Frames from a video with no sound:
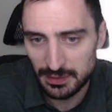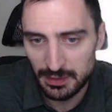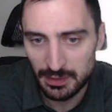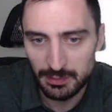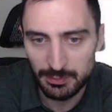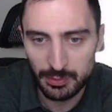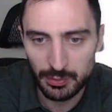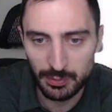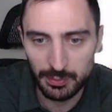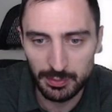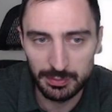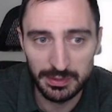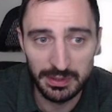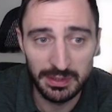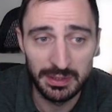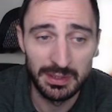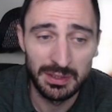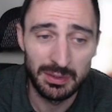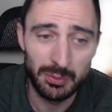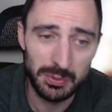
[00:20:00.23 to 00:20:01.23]
probably
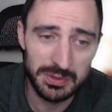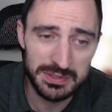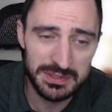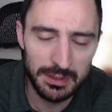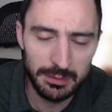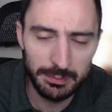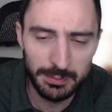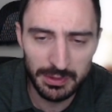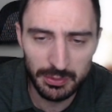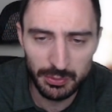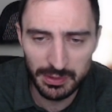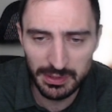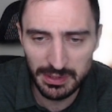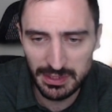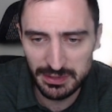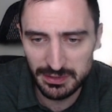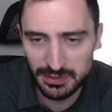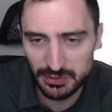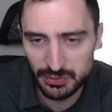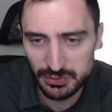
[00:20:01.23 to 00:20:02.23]
will still be
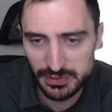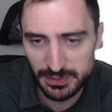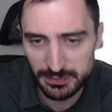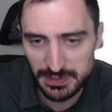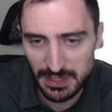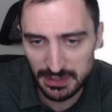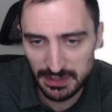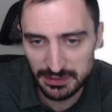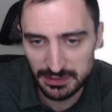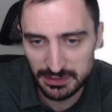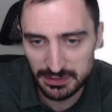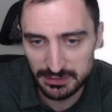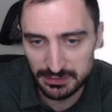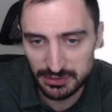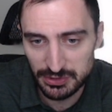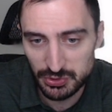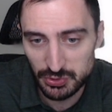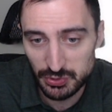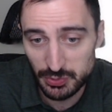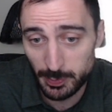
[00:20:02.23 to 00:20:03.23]
related to some technical
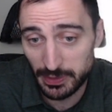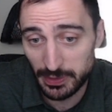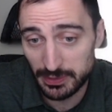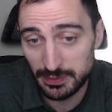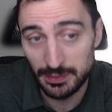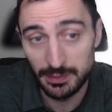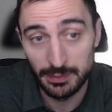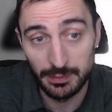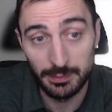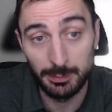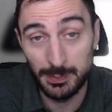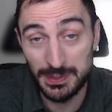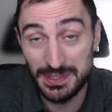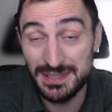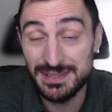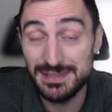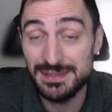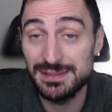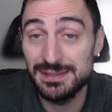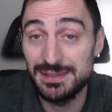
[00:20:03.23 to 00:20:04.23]
issues, but
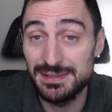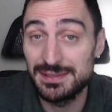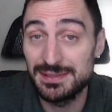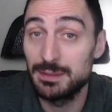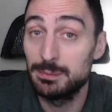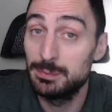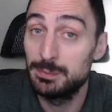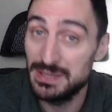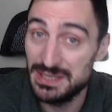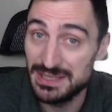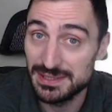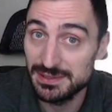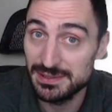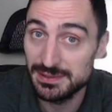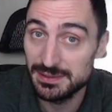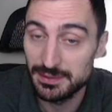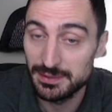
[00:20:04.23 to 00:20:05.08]
piece is a piece.